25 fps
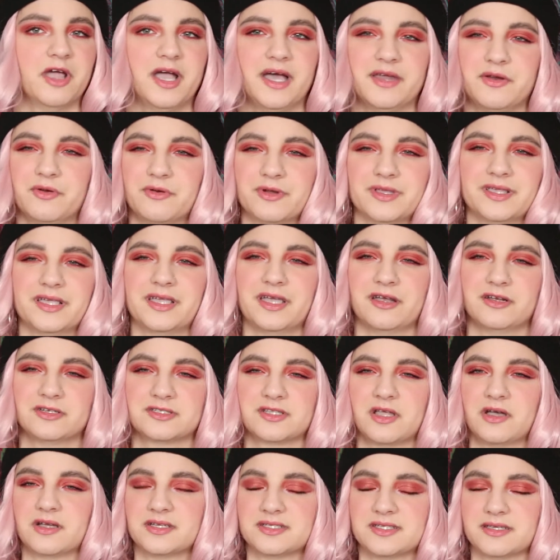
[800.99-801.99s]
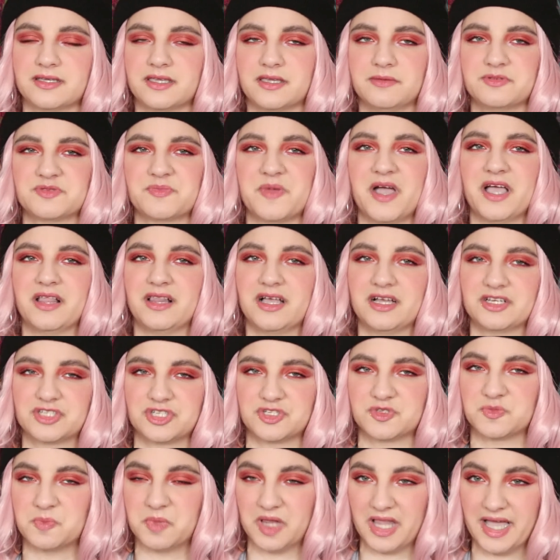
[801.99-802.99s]
I don't really care as long as it keeps my
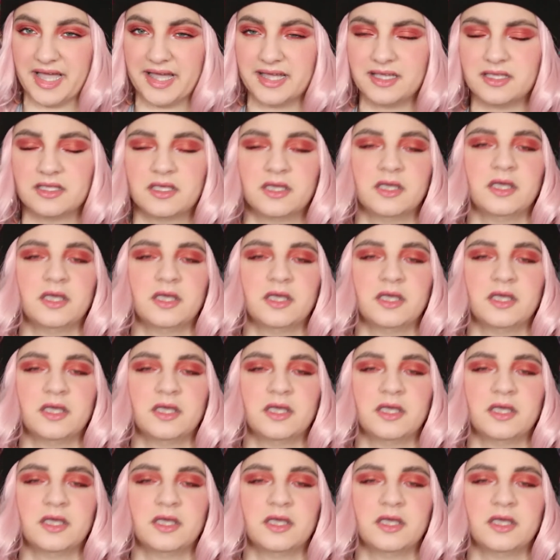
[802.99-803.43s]
lashes black.